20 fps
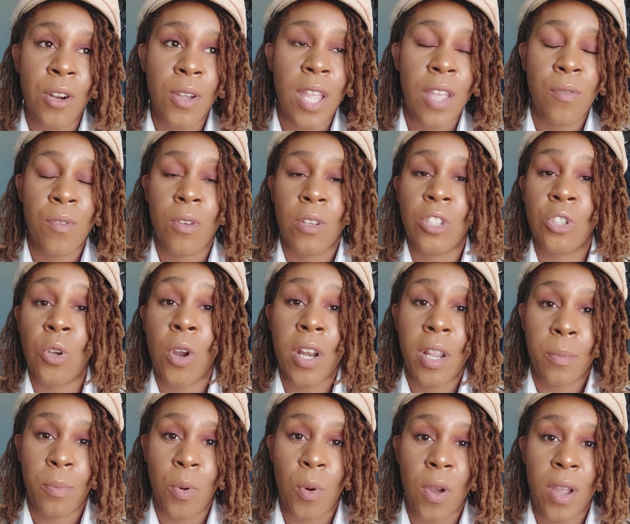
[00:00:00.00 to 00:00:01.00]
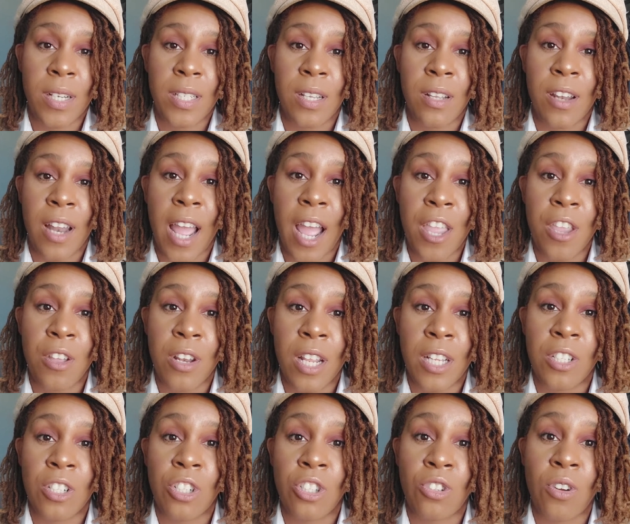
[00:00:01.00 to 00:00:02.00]
give you a starting point on how you
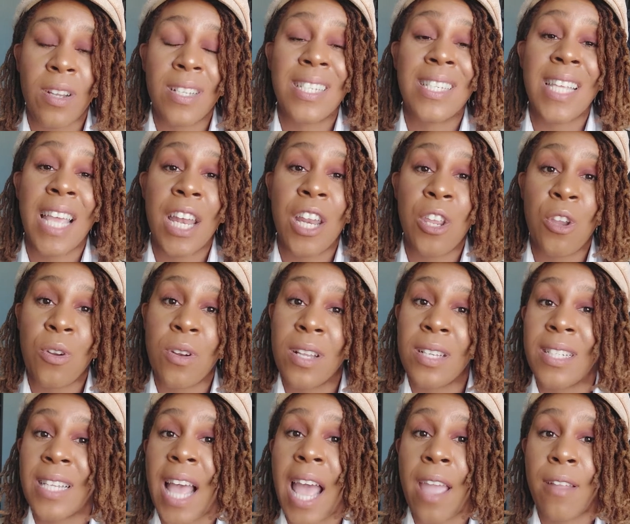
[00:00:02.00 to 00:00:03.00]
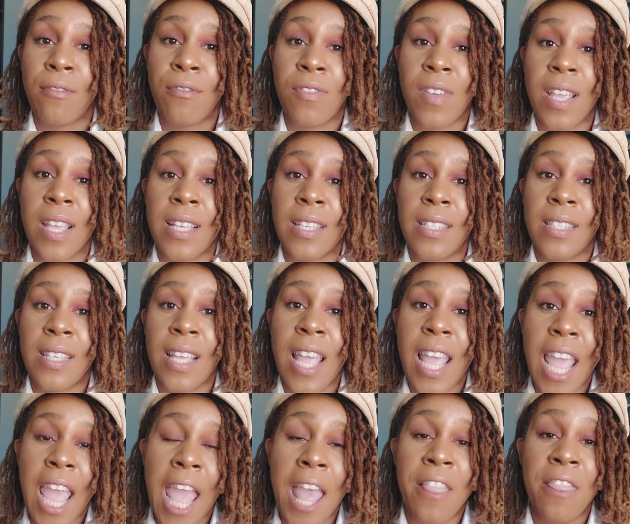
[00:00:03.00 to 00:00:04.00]
need to start setting your design fees.
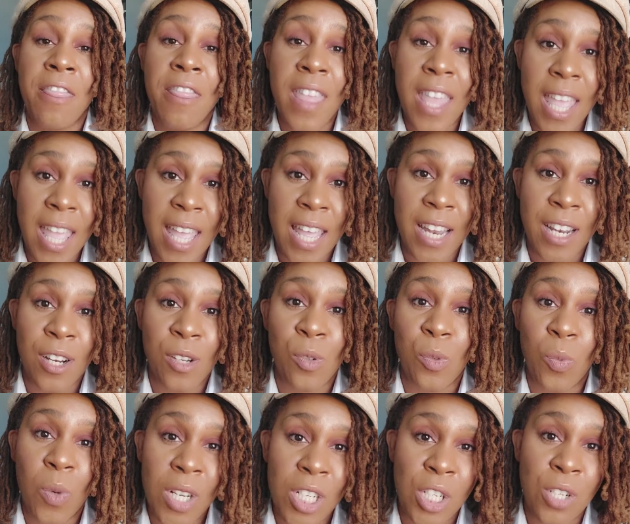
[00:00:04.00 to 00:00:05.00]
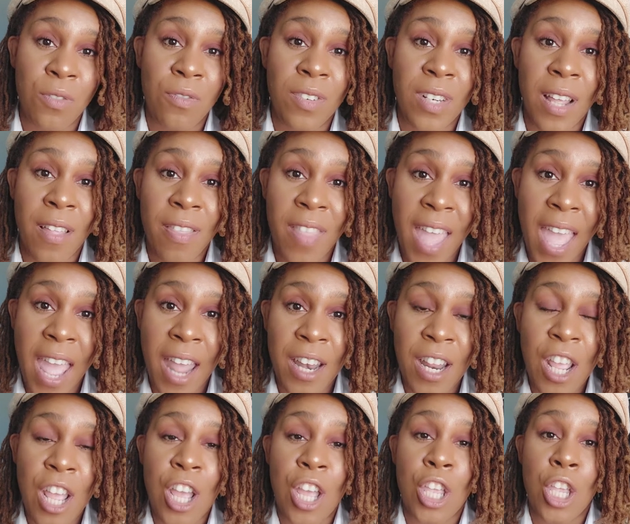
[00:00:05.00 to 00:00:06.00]
And then once you've done that,
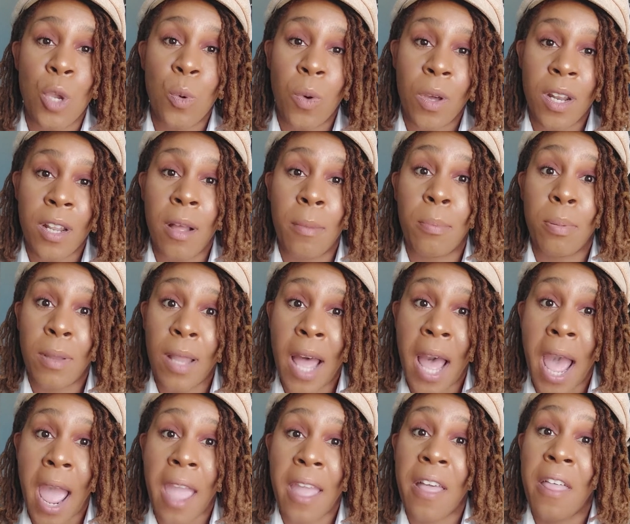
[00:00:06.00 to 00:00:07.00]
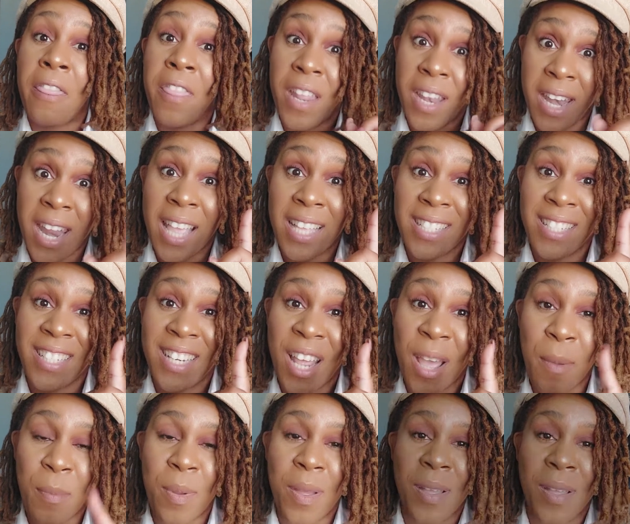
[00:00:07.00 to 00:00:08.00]
you want to apply the next
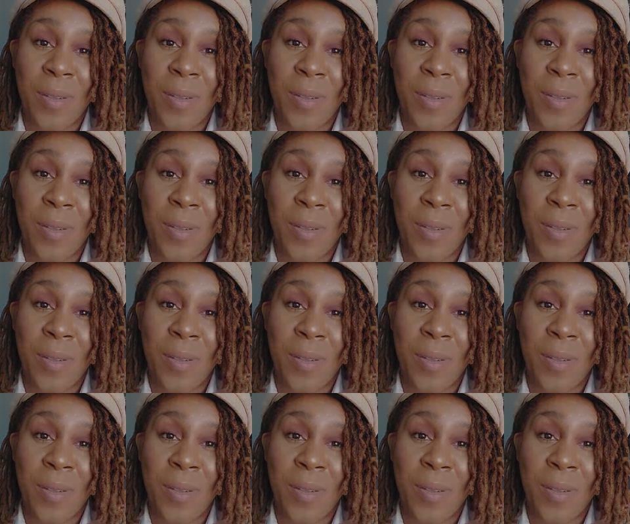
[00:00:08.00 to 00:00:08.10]
step.